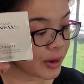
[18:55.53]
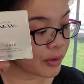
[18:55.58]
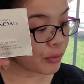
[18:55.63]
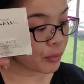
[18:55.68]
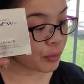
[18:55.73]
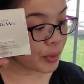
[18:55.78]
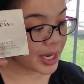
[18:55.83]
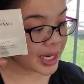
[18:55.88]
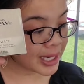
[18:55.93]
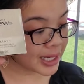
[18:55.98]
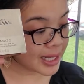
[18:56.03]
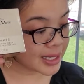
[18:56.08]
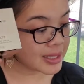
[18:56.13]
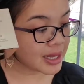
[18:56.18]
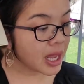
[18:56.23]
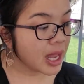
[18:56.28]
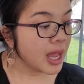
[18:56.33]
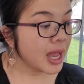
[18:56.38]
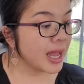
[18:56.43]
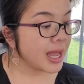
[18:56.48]
and
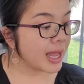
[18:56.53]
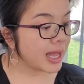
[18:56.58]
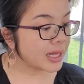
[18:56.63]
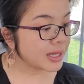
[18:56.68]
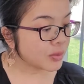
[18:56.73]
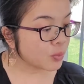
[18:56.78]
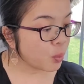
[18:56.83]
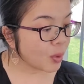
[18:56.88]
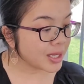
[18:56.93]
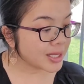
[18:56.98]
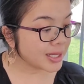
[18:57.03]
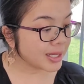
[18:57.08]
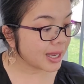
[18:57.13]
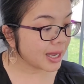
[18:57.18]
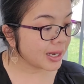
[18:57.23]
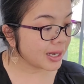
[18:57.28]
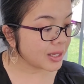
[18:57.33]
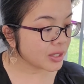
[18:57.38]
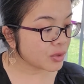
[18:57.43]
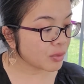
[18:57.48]
radiance. It, once
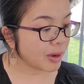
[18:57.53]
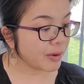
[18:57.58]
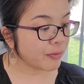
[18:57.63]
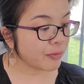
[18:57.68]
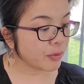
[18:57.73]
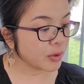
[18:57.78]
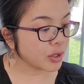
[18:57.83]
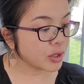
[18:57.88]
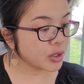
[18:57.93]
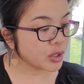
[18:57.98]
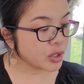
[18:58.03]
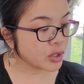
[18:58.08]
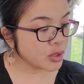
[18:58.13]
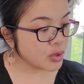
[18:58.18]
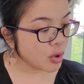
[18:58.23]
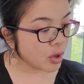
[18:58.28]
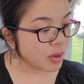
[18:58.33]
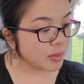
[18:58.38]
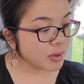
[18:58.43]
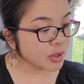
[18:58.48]
again, is great for
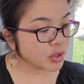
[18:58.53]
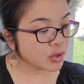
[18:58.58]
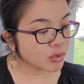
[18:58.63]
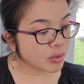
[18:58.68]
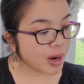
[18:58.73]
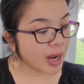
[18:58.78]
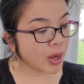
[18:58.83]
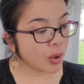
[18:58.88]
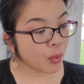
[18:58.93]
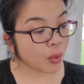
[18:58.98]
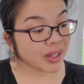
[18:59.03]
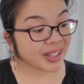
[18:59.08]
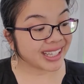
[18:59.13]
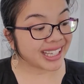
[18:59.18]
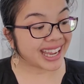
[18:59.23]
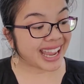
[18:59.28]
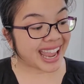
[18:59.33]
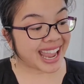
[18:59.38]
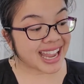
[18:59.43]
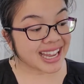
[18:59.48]
normal, dry,
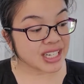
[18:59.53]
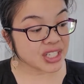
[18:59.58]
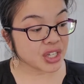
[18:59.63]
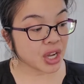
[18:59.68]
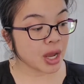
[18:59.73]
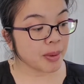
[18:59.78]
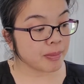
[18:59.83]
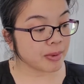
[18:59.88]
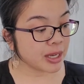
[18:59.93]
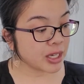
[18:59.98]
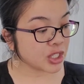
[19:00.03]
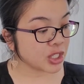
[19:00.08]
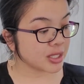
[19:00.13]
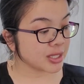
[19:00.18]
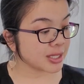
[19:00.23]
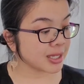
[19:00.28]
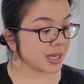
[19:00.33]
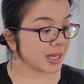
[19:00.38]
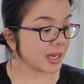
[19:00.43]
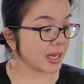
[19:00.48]
oily, and
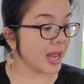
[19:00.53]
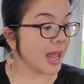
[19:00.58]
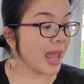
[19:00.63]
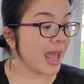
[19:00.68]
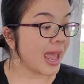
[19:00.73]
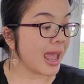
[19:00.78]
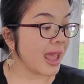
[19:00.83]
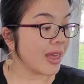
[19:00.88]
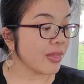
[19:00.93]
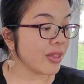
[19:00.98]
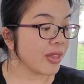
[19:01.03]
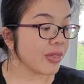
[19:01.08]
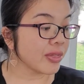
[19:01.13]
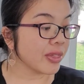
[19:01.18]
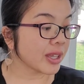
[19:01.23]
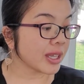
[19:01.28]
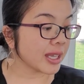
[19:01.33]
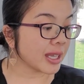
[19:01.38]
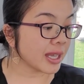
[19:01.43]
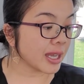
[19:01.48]
combination skin. And
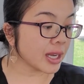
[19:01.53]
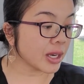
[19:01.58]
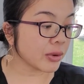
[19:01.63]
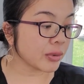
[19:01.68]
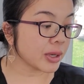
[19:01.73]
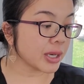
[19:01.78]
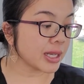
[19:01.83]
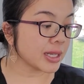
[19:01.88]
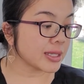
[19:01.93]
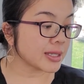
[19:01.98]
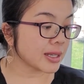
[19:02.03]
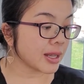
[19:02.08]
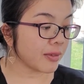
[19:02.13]
then the key ingredients